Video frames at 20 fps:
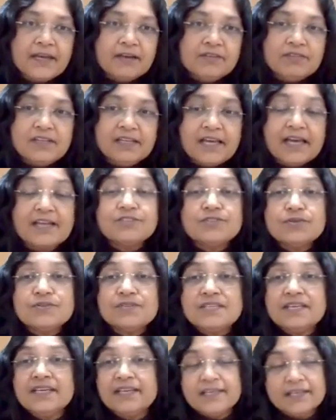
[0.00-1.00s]
Well, as you
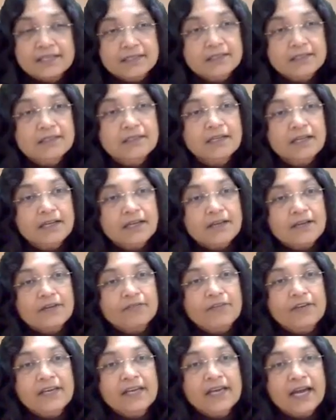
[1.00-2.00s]
see here,
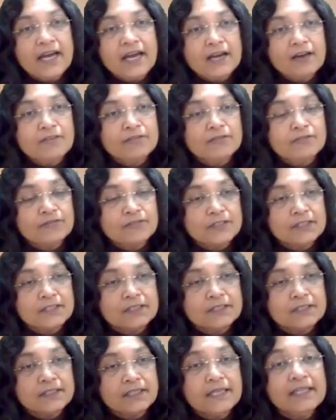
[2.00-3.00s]
we
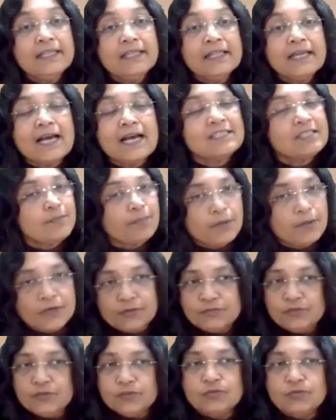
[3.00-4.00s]
have as a part
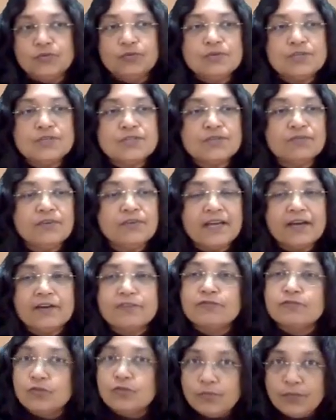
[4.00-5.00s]
of the course, we
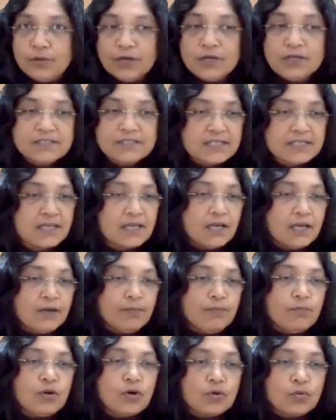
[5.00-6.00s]
have four blocks,
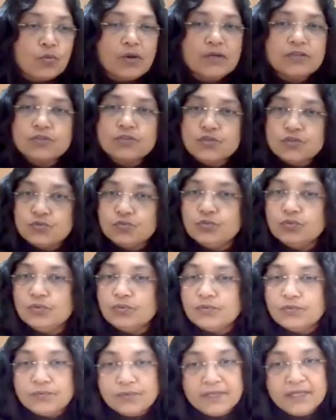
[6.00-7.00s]
block one, two,
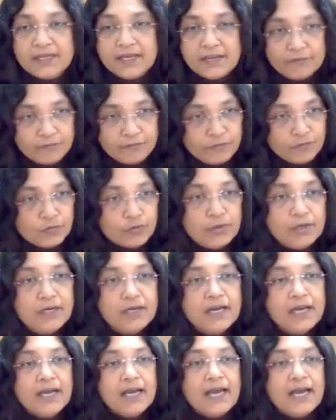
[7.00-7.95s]
three, and four.